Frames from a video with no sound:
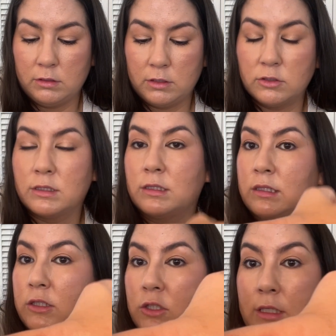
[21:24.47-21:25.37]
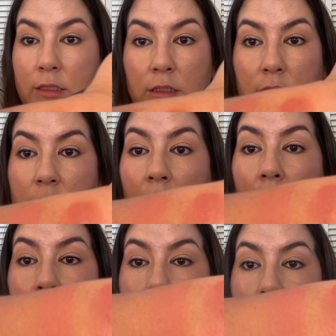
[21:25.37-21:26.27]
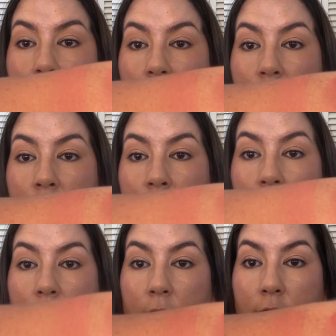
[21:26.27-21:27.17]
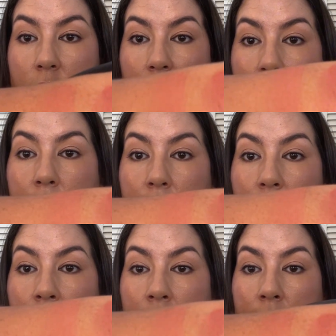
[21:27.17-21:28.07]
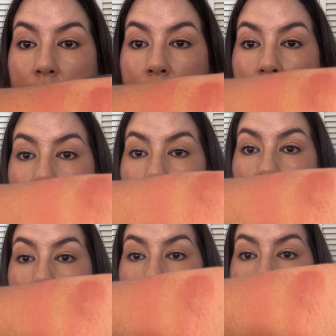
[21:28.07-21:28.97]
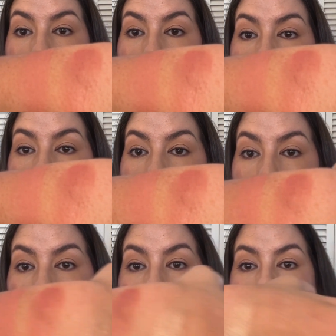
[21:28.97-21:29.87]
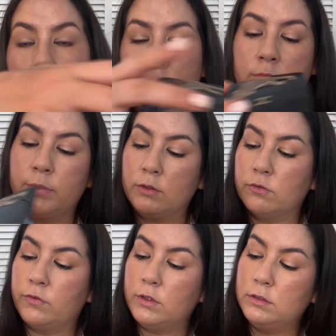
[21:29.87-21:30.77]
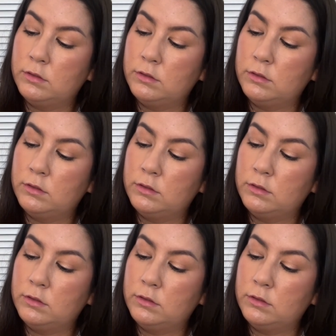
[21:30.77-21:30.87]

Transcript: There's just a touch of shimmer in there. Oh, beautiful.